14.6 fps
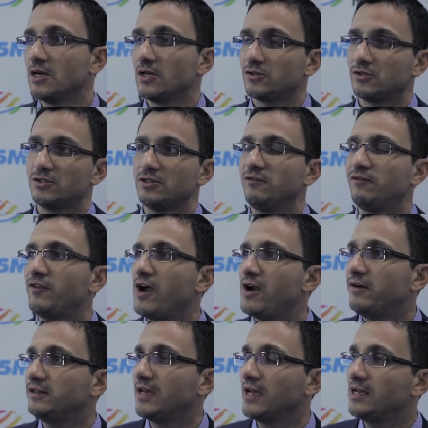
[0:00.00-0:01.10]
So it's a
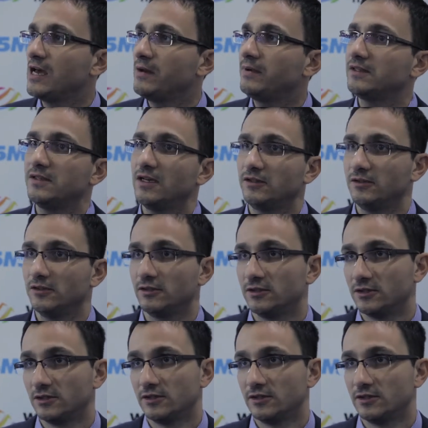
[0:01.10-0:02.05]
very dynamic sector.